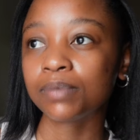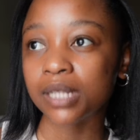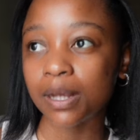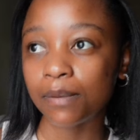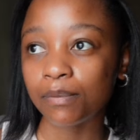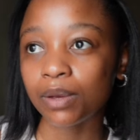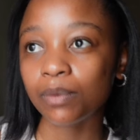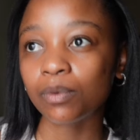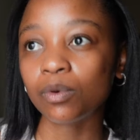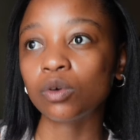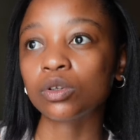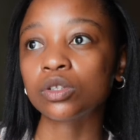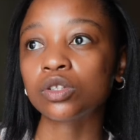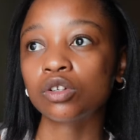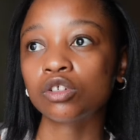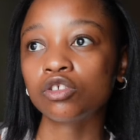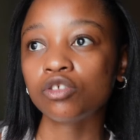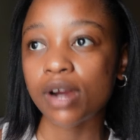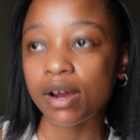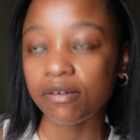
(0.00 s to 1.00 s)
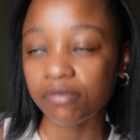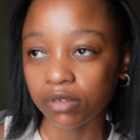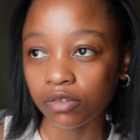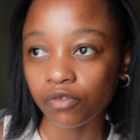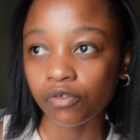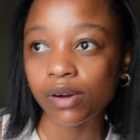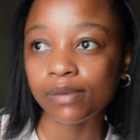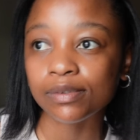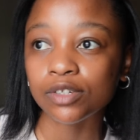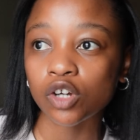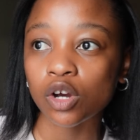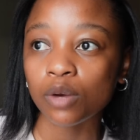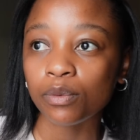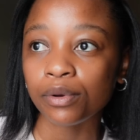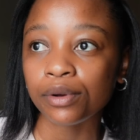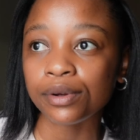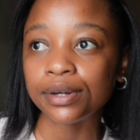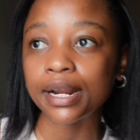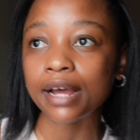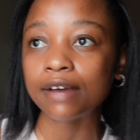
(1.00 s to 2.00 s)
Some people also traveled from
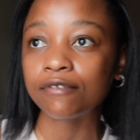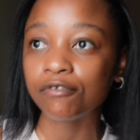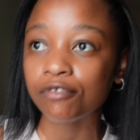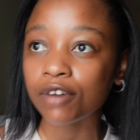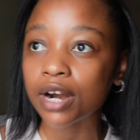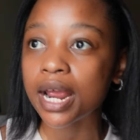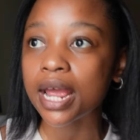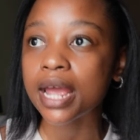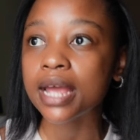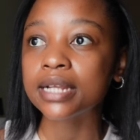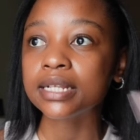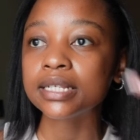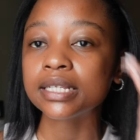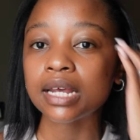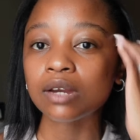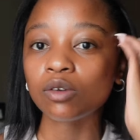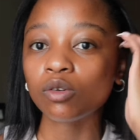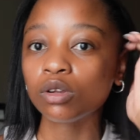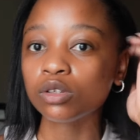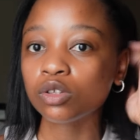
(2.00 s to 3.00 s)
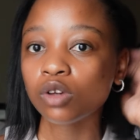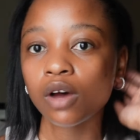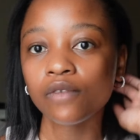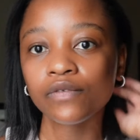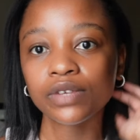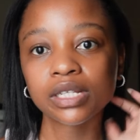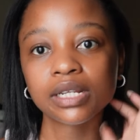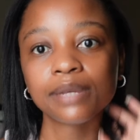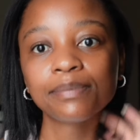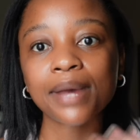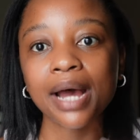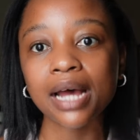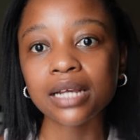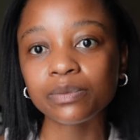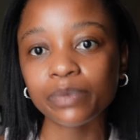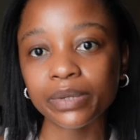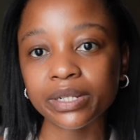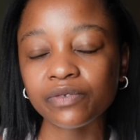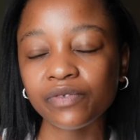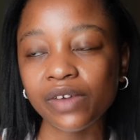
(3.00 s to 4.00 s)
Joburg, like friends, and also obviously my
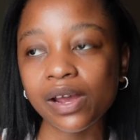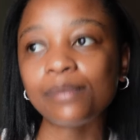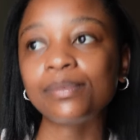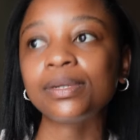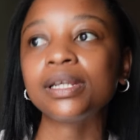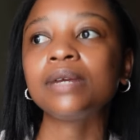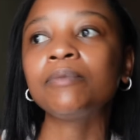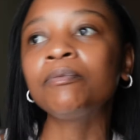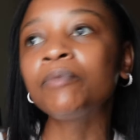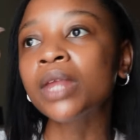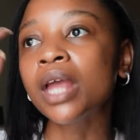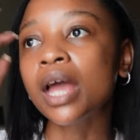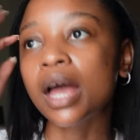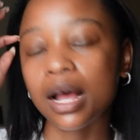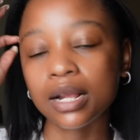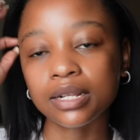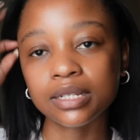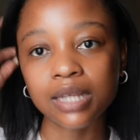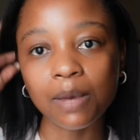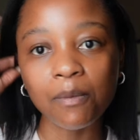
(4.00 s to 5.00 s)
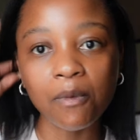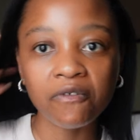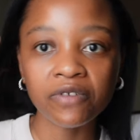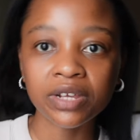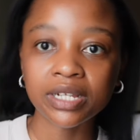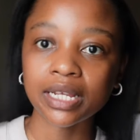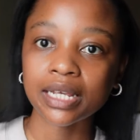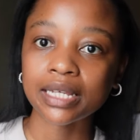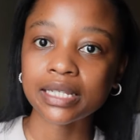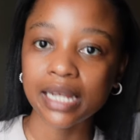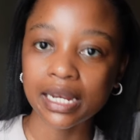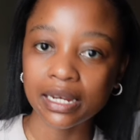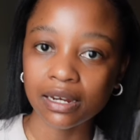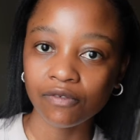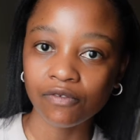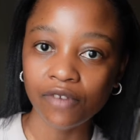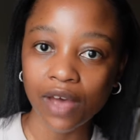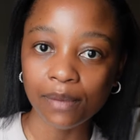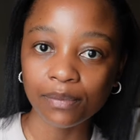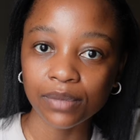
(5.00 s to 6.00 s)
husband's family and some of his extended
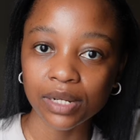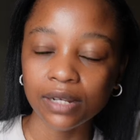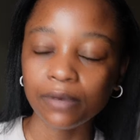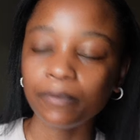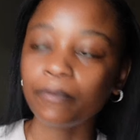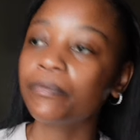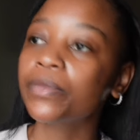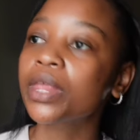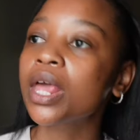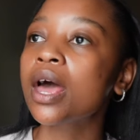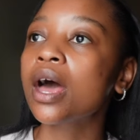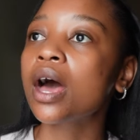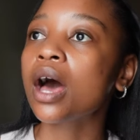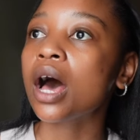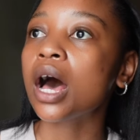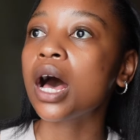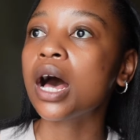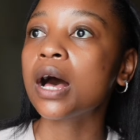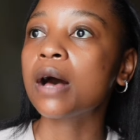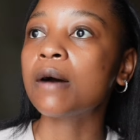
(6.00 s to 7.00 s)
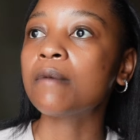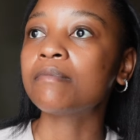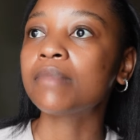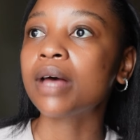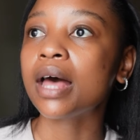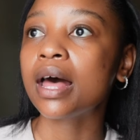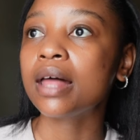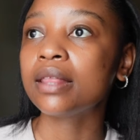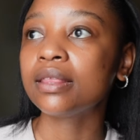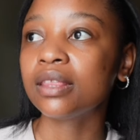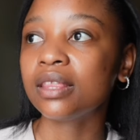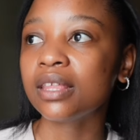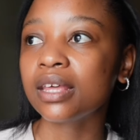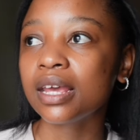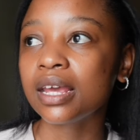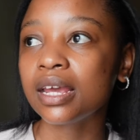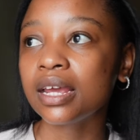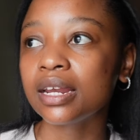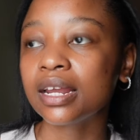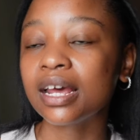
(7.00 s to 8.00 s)
family. And
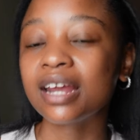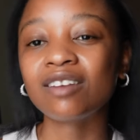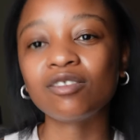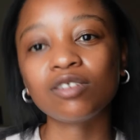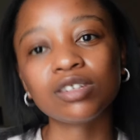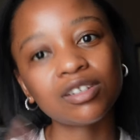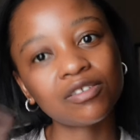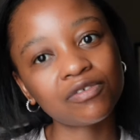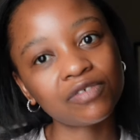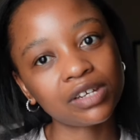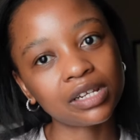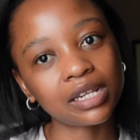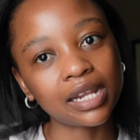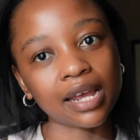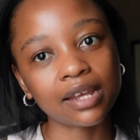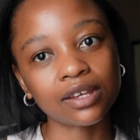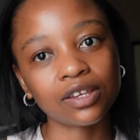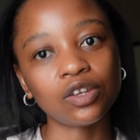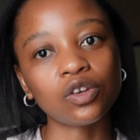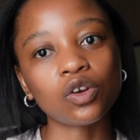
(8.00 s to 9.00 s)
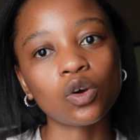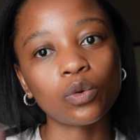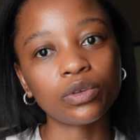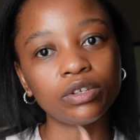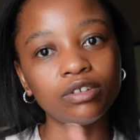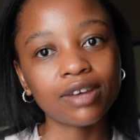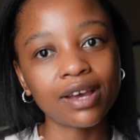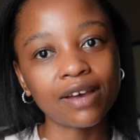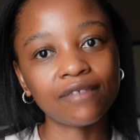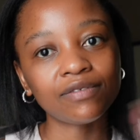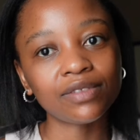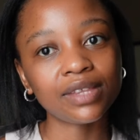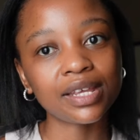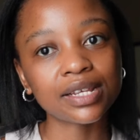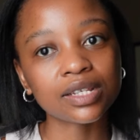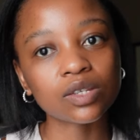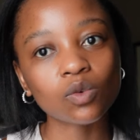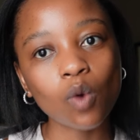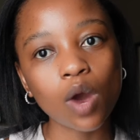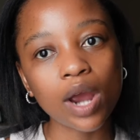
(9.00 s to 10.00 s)
I also feel like, you know, when you have
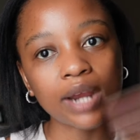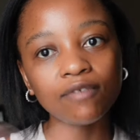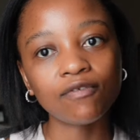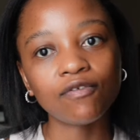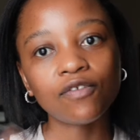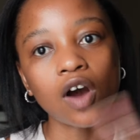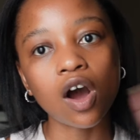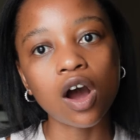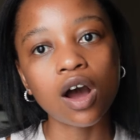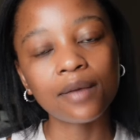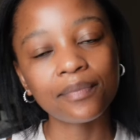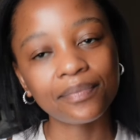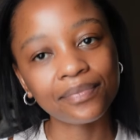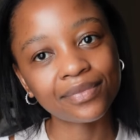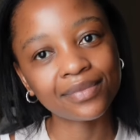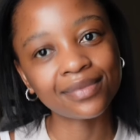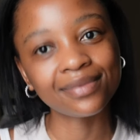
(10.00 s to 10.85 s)
things quite far,